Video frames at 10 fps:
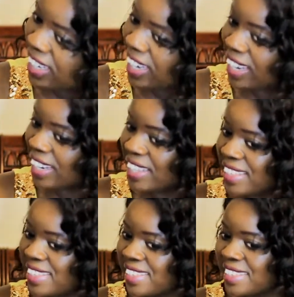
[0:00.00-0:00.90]

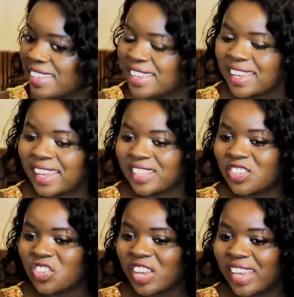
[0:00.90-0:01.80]
and
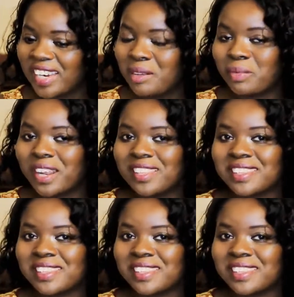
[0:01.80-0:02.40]
it's shiny, but not